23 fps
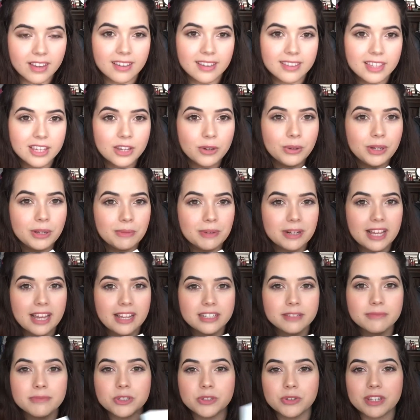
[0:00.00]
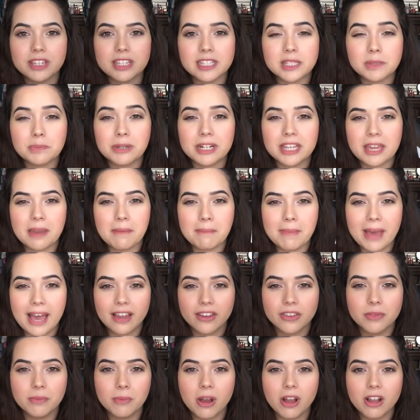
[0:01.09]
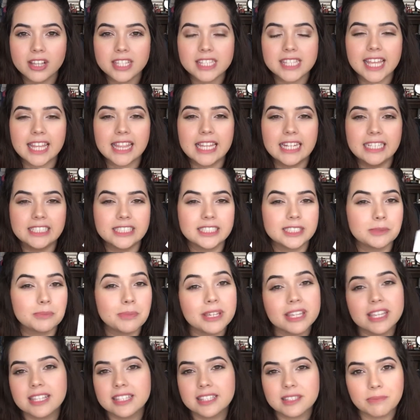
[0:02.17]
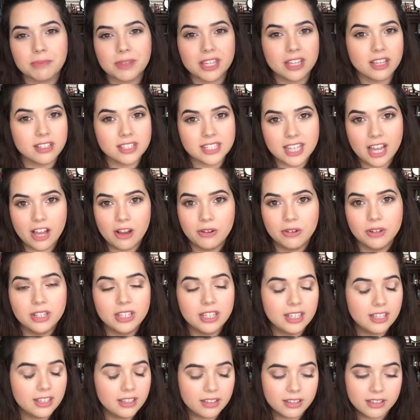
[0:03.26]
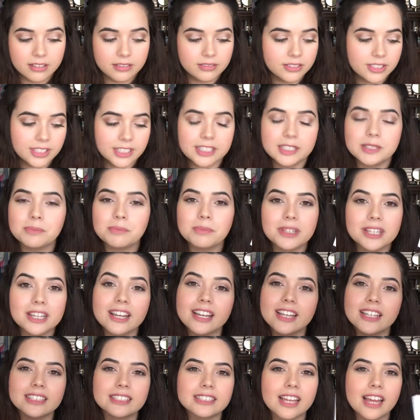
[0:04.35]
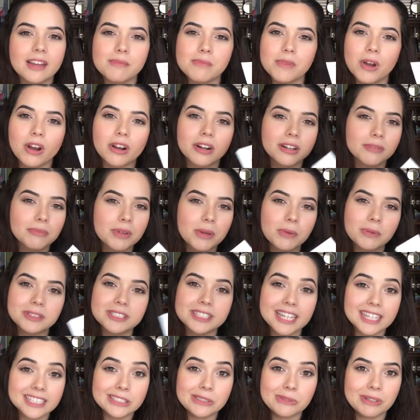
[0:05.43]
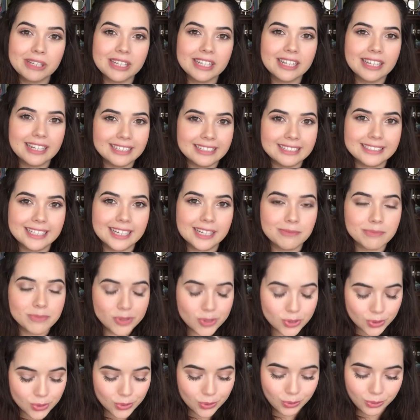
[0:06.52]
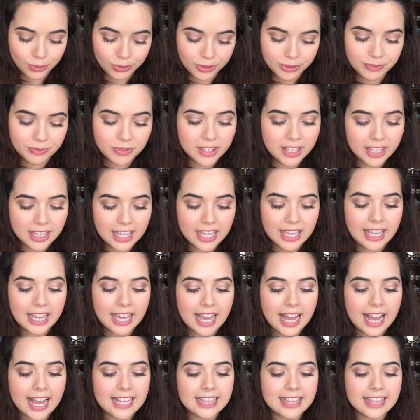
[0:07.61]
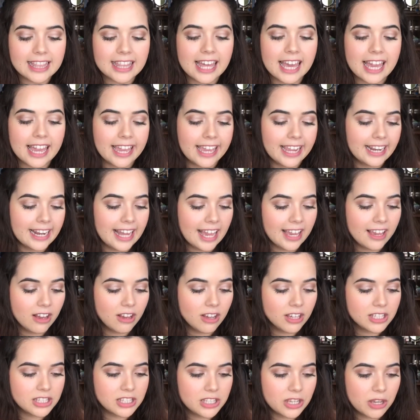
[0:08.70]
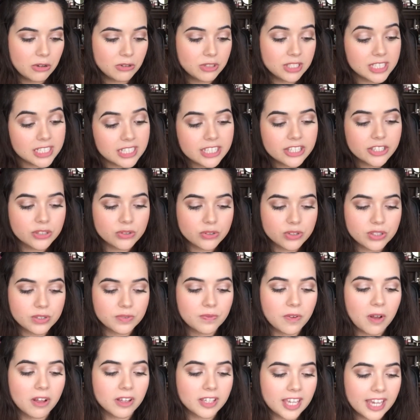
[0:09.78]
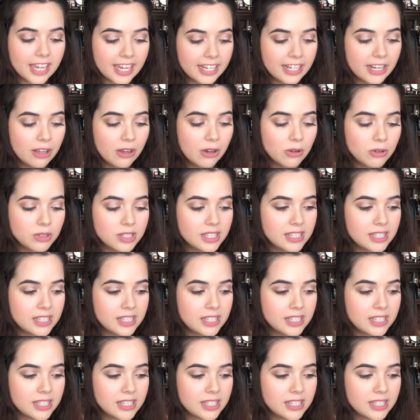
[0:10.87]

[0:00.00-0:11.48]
think what I'm going to end up doing is putting it back in the box and then just picking something else out, just because I'm not going to be able to get to it anytime soon. And then I also didn't use the Volcano